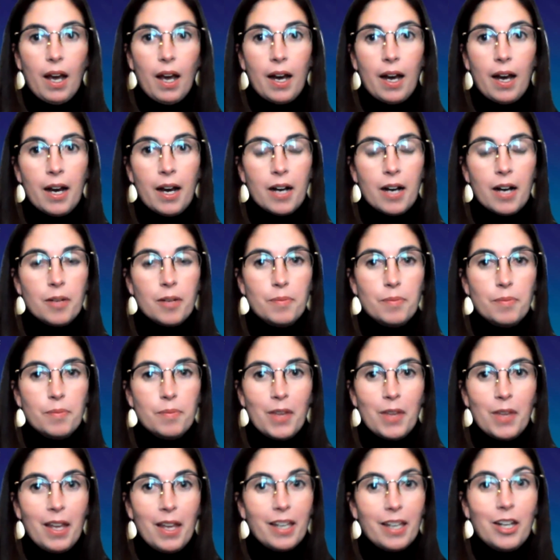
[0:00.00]
I
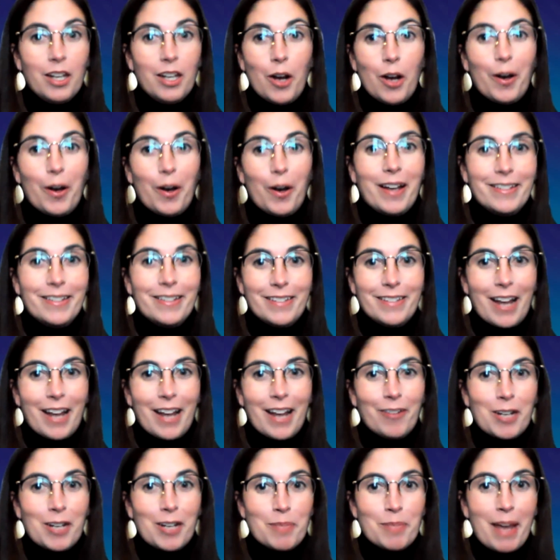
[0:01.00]

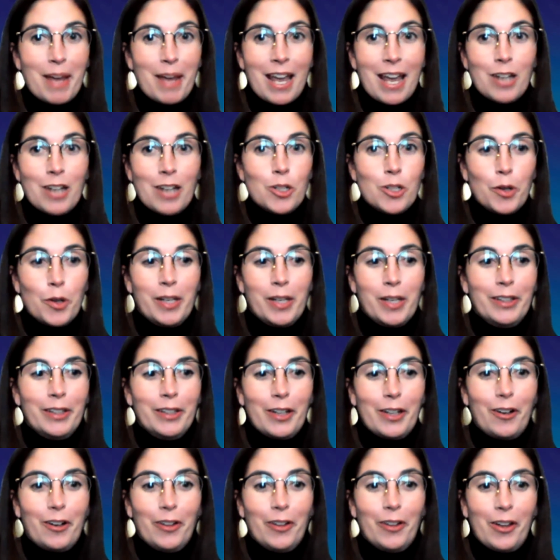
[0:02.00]
raised my hand
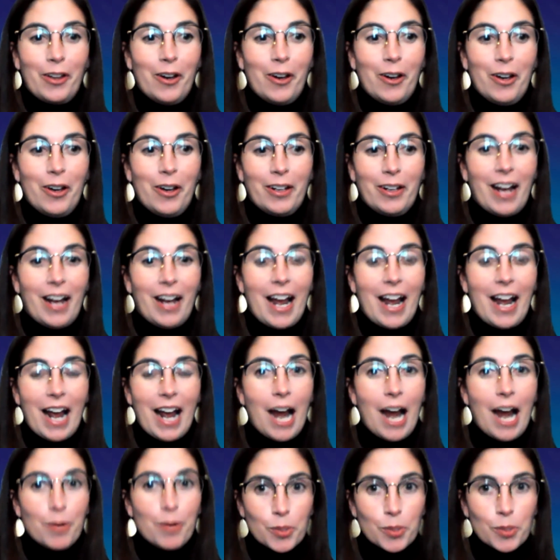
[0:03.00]
jokingly early on.
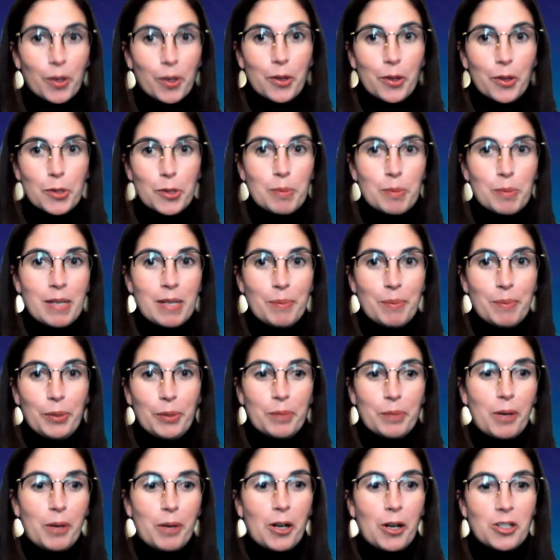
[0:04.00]
I was one of those
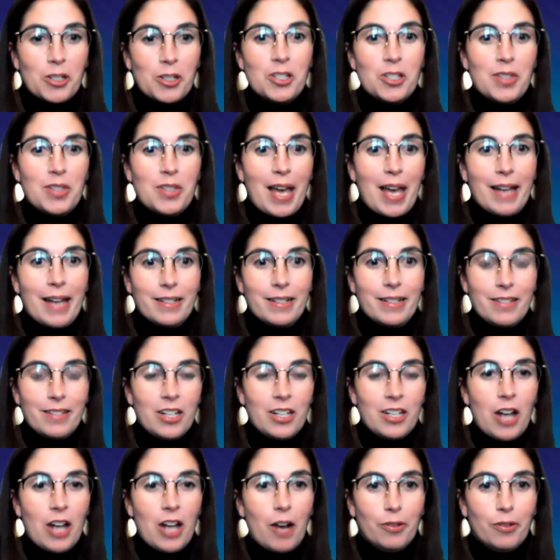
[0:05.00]
people in March that,
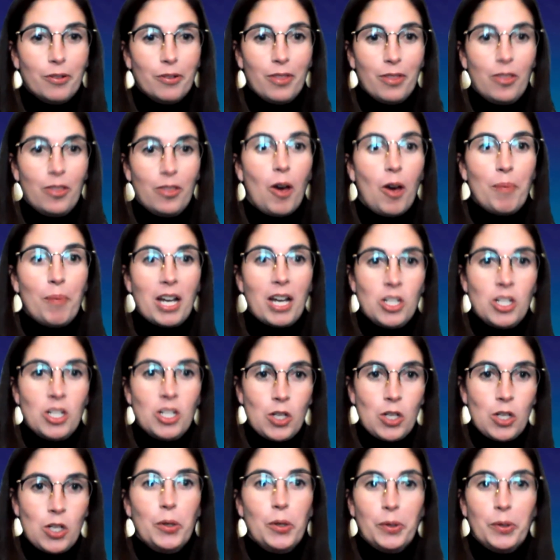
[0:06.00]
thought by
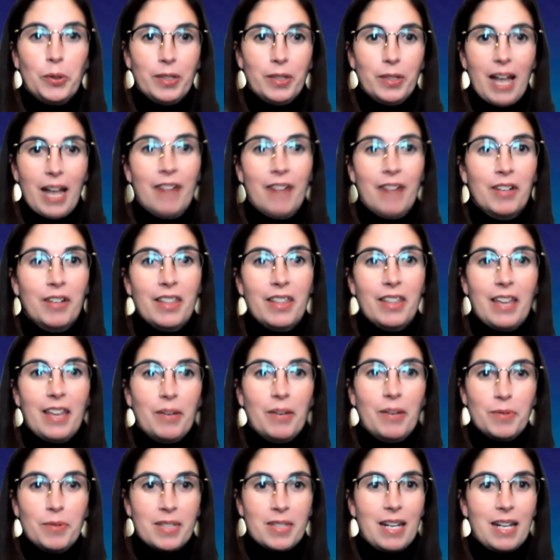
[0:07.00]
June,
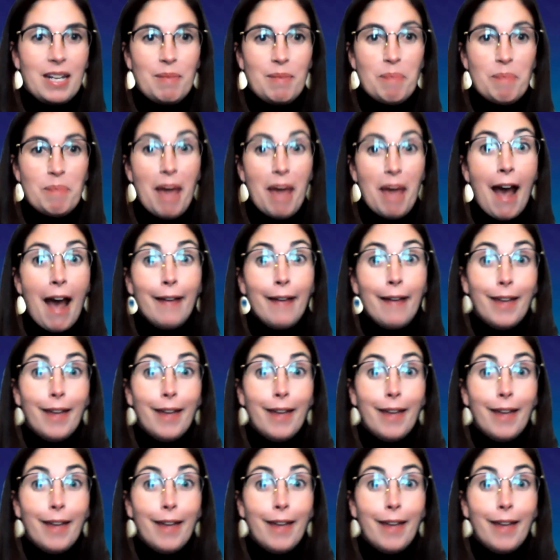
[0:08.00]
everything was going to be back.